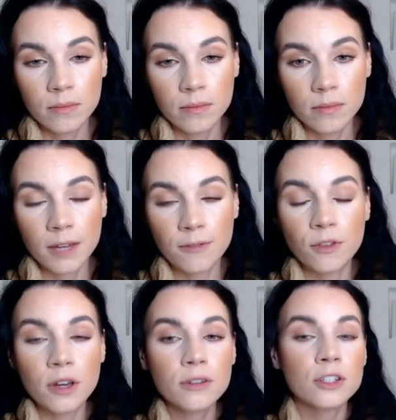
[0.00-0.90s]
If
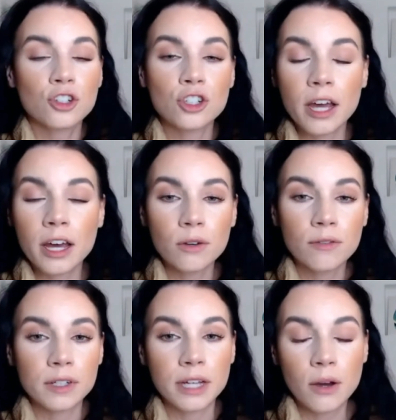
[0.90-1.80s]
there's a shadow of
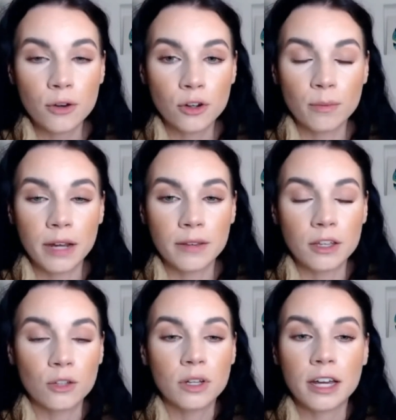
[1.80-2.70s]
a doubt in your mind
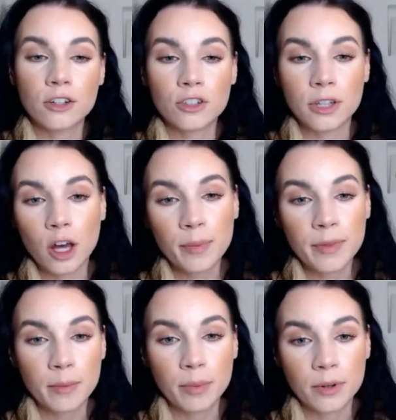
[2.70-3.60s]
that you can actually help
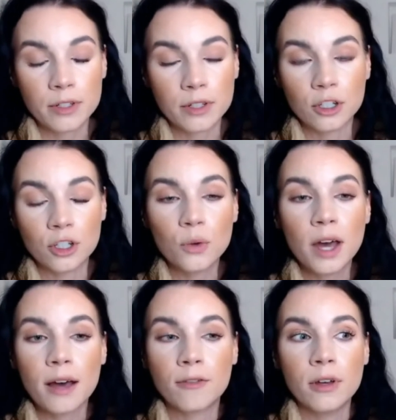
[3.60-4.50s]
that person, you
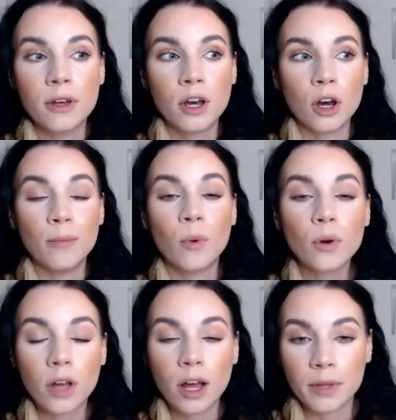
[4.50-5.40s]
have a
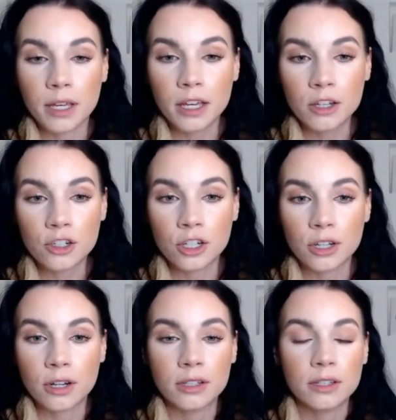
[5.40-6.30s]
moral
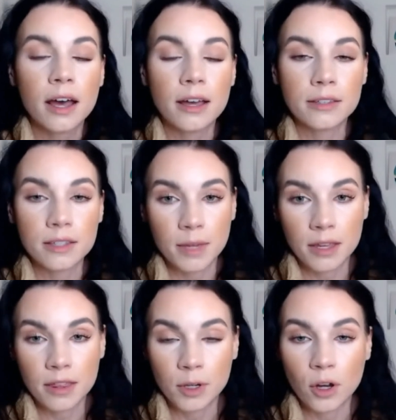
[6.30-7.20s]
obligation not to
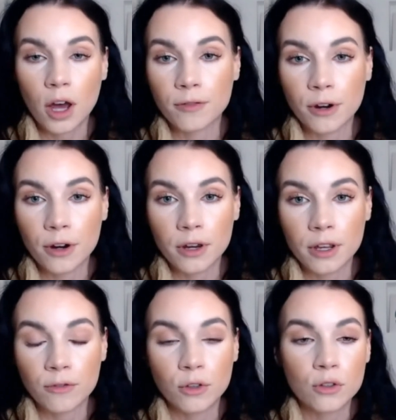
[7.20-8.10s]
make them an offer
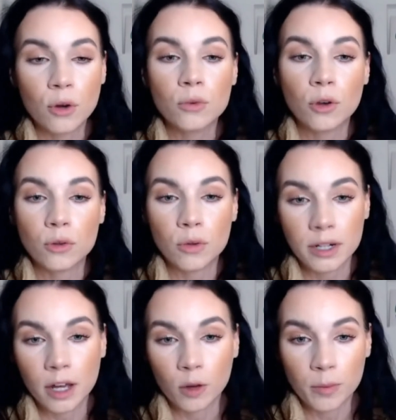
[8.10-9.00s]
if you don't know you
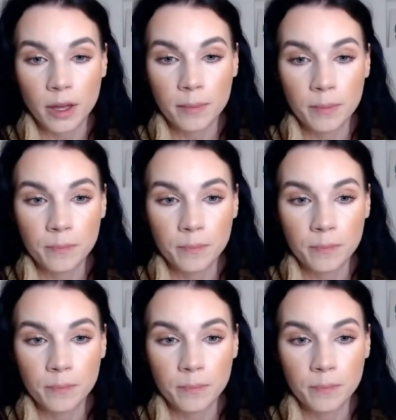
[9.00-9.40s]
can help them.